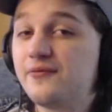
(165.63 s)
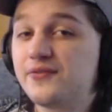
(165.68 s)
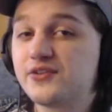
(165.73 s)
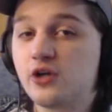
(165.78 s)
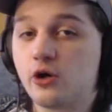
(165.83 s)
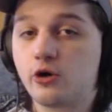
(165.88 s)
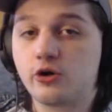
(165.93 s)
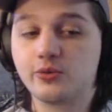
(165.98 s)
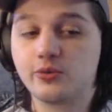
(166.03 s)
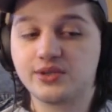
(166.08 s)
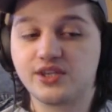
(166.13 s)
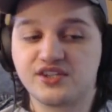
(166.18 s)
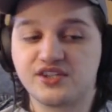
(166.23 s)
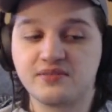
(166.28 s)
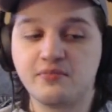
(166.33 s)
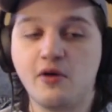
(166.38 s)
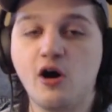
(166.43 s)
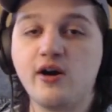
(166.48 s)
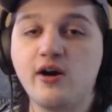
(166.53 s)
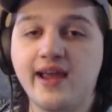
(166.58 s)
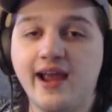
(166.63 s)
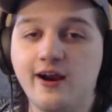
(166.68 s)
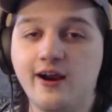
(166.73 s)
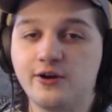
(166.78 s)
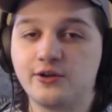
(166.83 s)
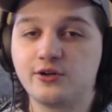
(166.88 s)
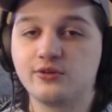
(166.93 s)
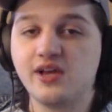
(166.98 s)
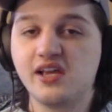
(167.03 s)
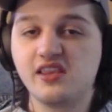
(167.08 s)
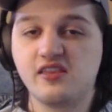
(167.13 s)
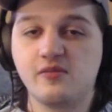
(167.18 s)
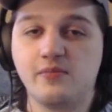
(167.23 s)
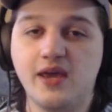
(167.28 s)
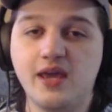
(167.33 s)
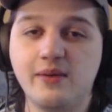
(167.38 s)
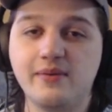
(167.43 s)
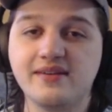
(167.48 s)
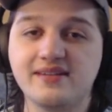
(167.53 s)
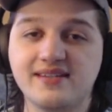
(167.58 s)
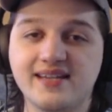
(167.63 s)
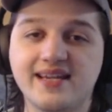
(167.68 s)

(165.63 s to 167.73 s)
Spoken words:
it's harder with a small character like the babies to